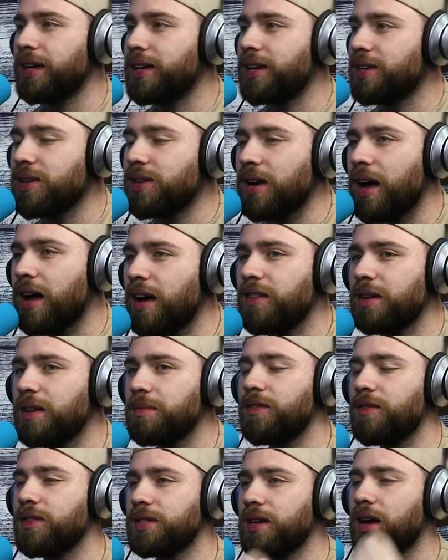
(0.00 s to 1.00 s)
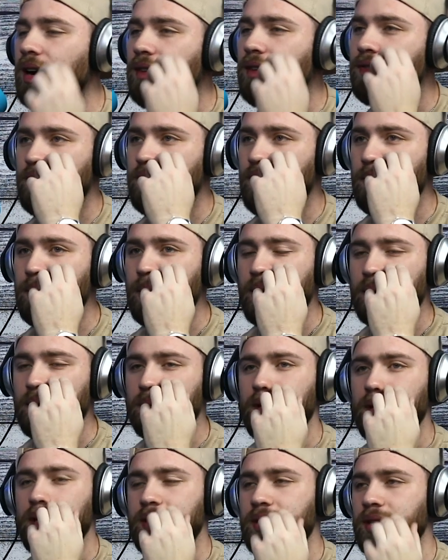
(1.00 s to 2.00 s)
like, because I'll have, like, my photographer come in,
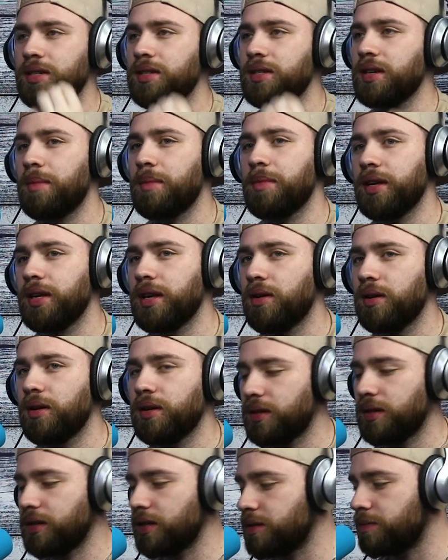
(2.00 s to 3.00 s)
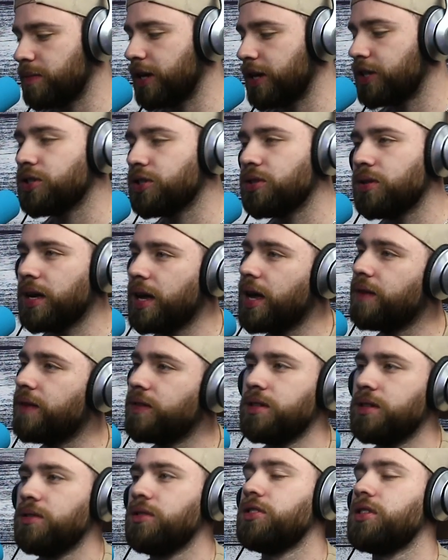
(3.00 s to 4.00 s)
and he's like, I'm like, yo, just make sure you get
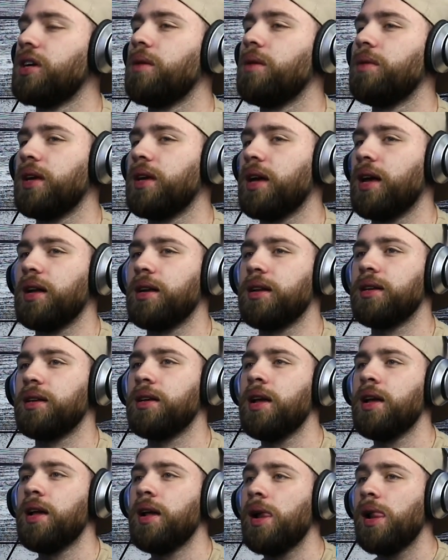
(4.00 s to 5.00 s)
every single shot we can.